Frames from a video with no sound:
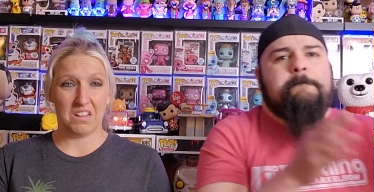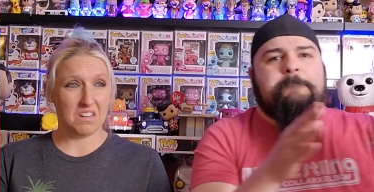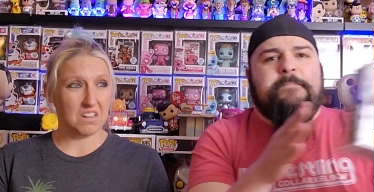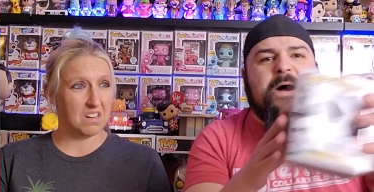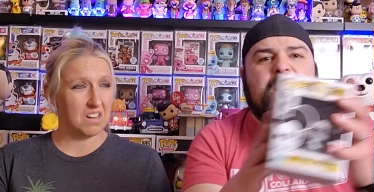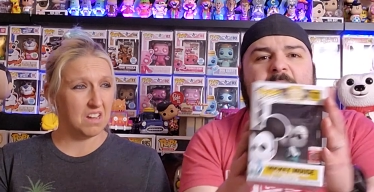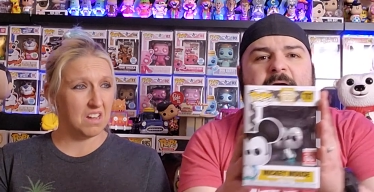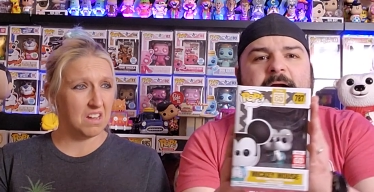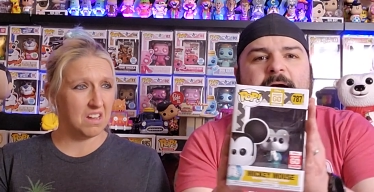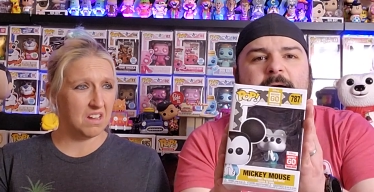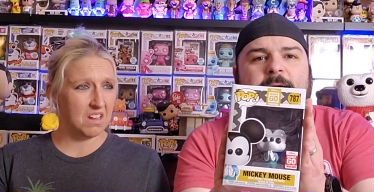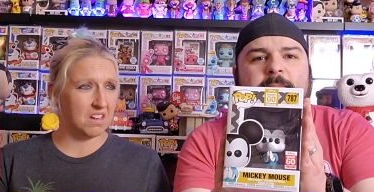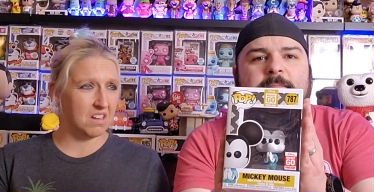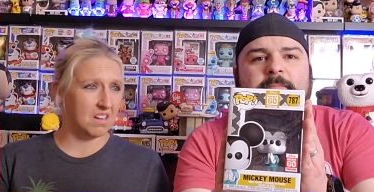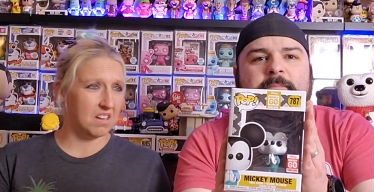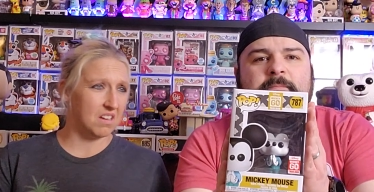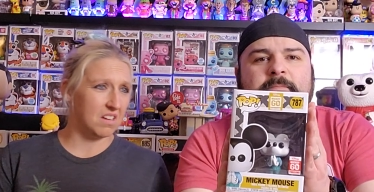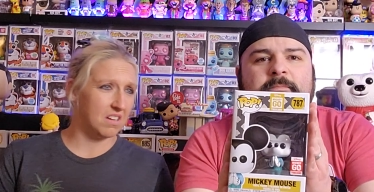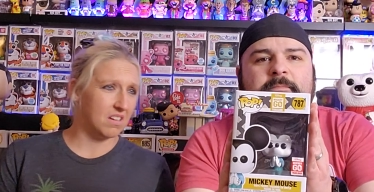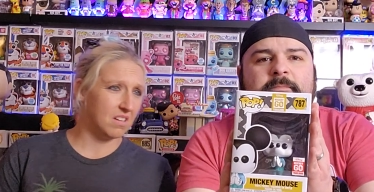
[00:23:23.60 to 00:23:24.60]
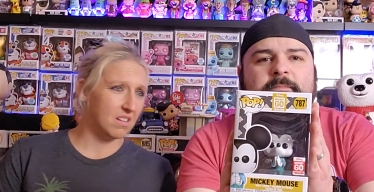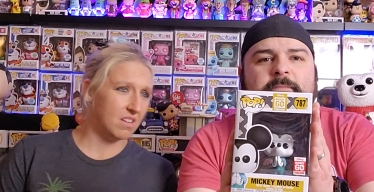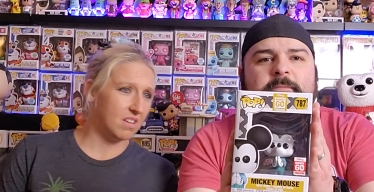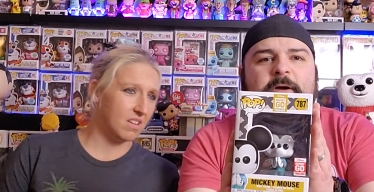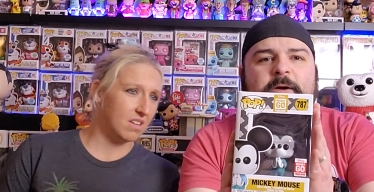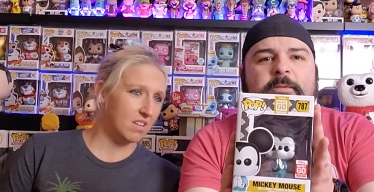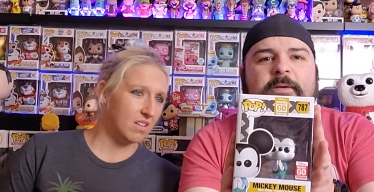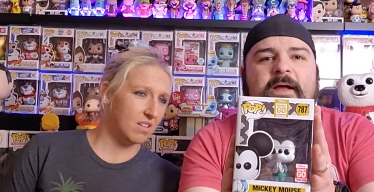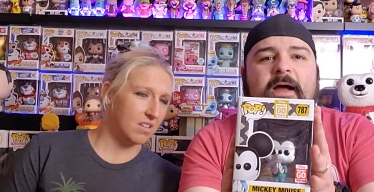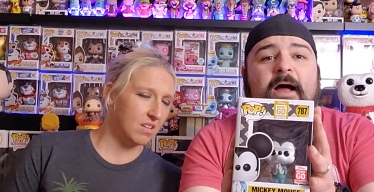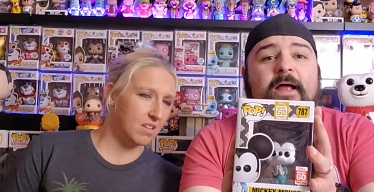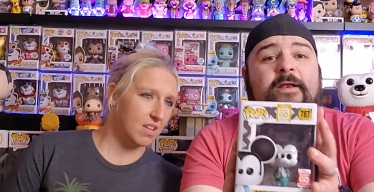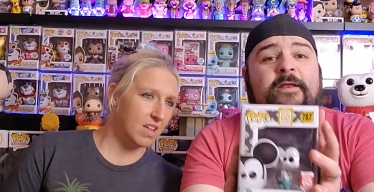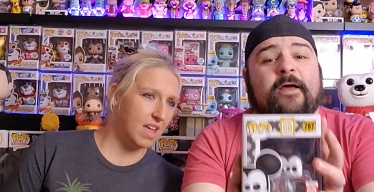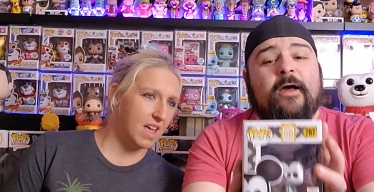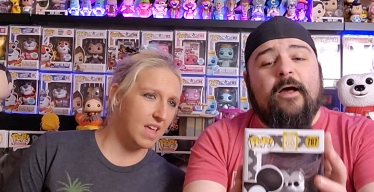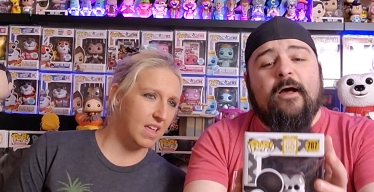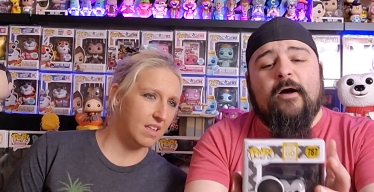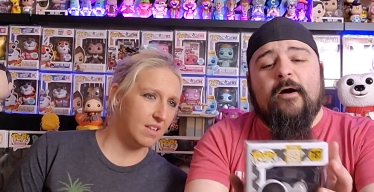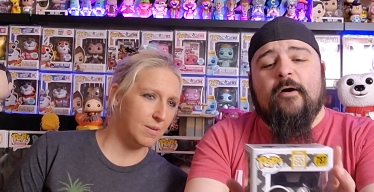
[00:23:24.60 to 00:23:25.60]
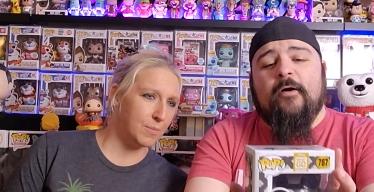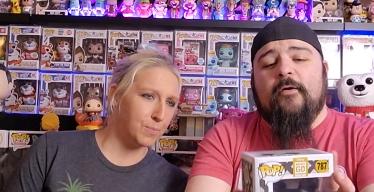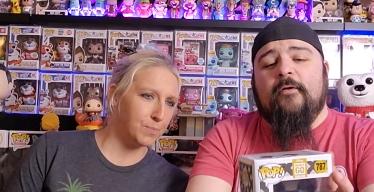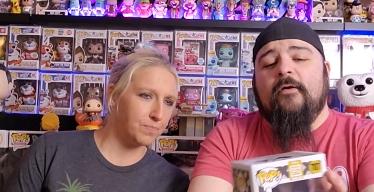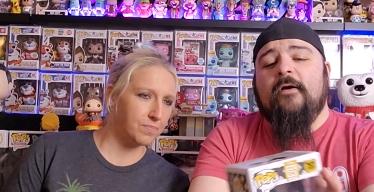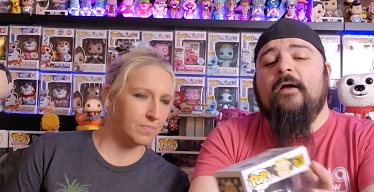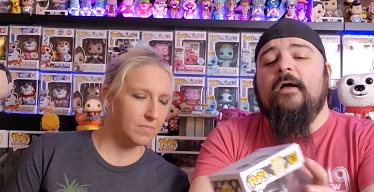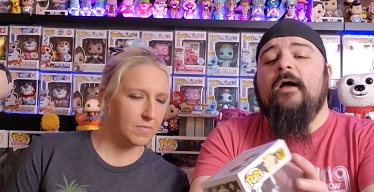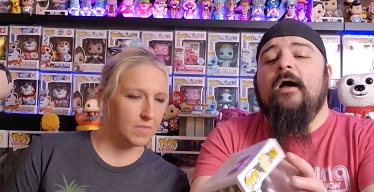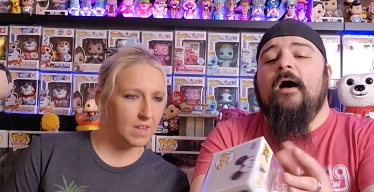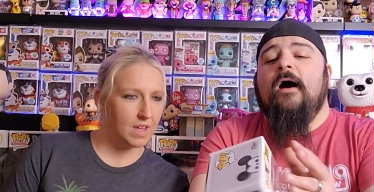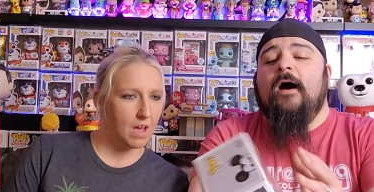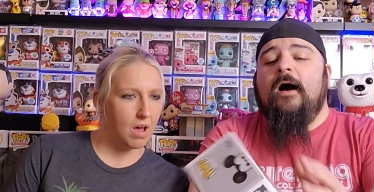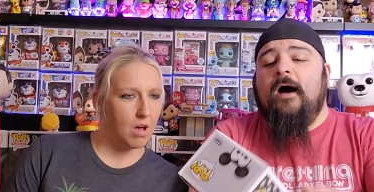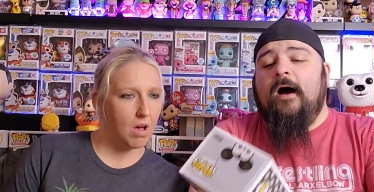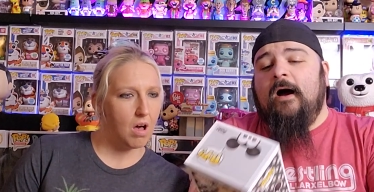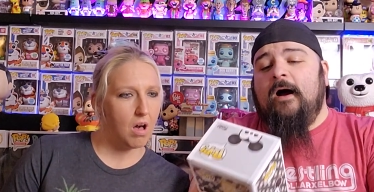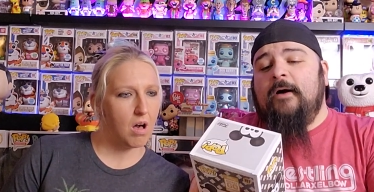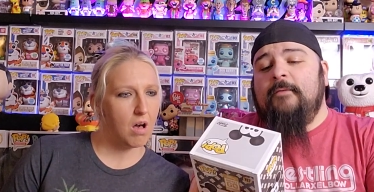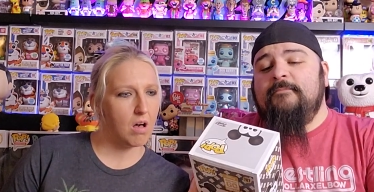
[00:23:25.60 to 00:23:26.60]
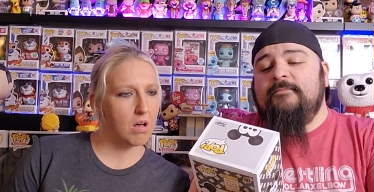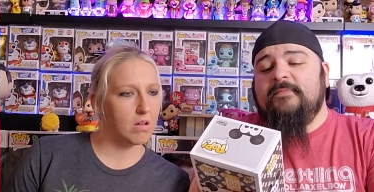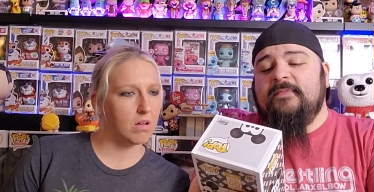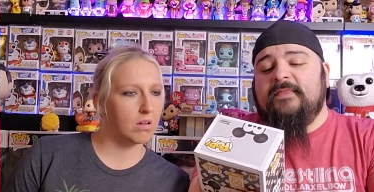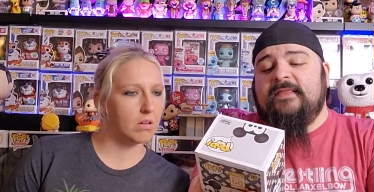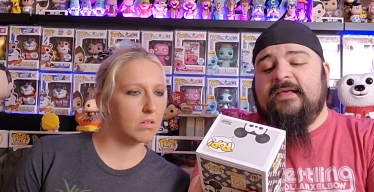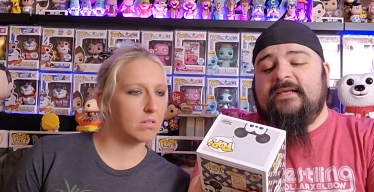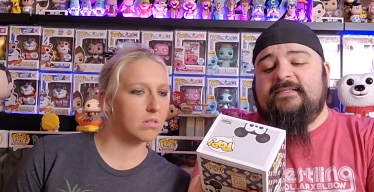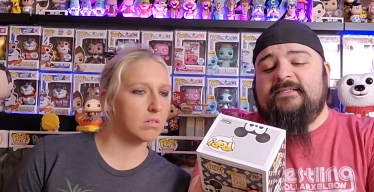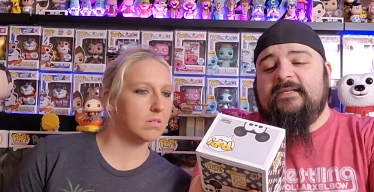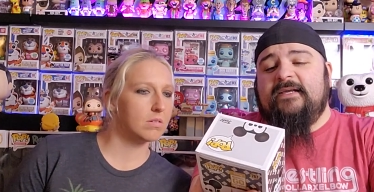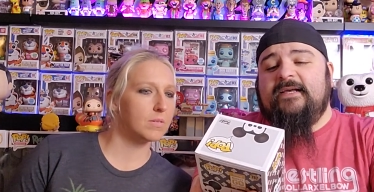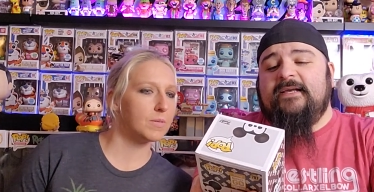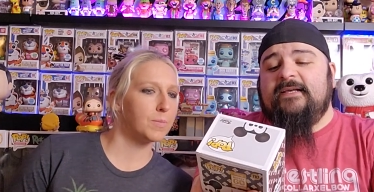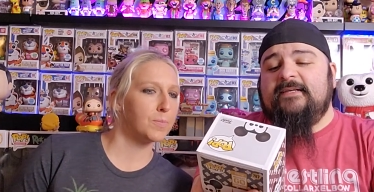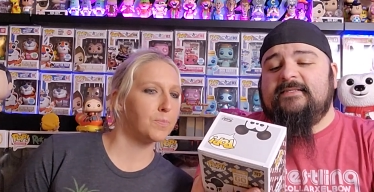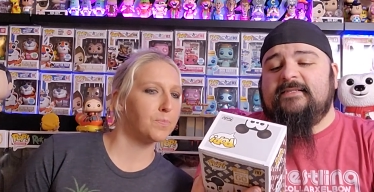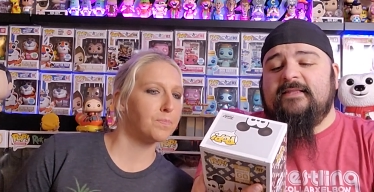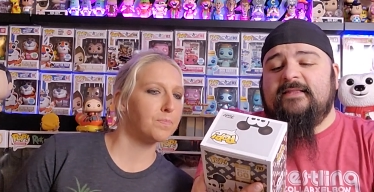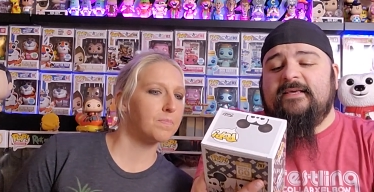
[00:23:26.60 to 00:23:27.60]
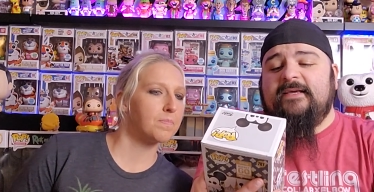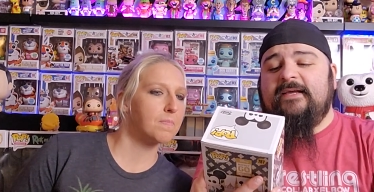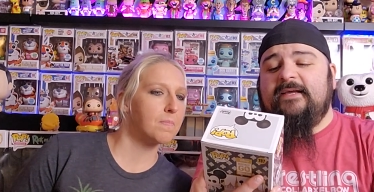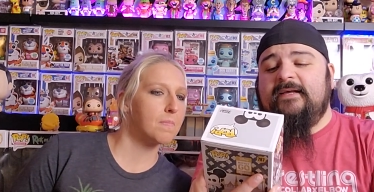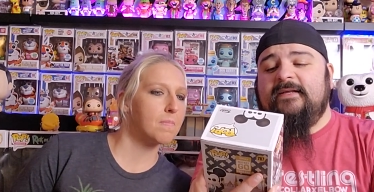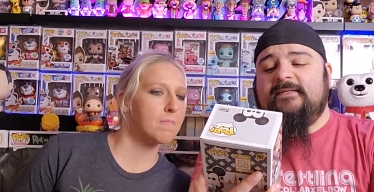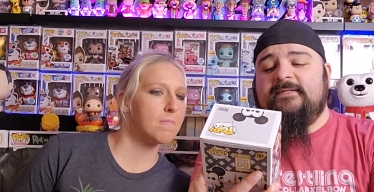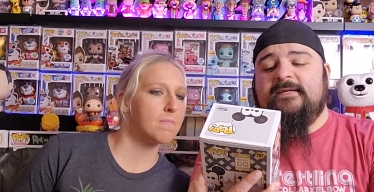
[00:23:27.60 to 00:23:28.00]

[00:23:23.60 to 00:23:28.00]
Speaker 1: Bam! What do we got? No. Um, oh. This is the